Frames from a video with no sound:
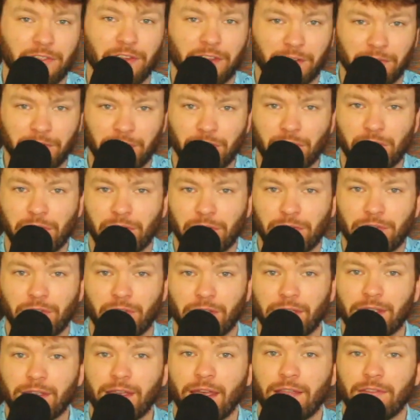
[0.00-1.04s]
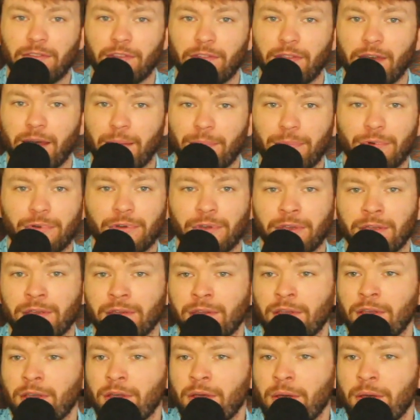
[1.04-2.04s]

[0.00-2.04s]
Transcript: take a few years to get to that point.